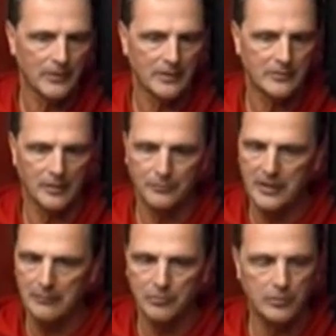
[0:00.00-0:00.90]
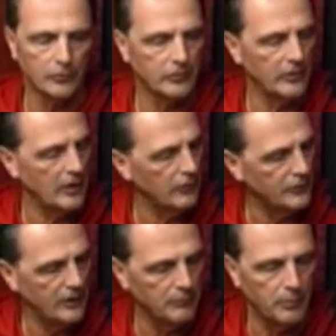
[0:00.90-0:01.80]
Some teams closer than other
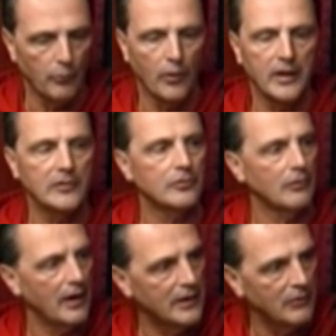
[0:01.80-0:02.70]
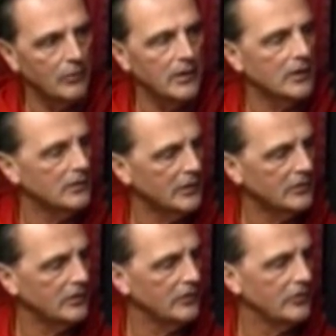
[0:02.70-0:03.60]
teams, but when it's right and when it
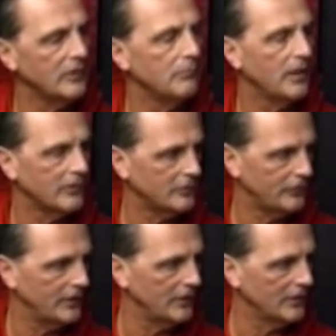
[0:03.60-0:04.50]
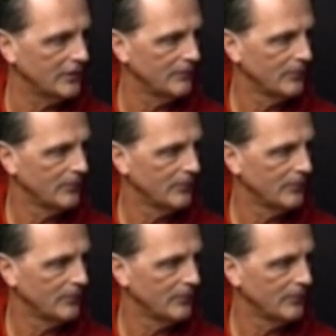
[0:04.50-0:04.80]
clicks, it is the best feeling.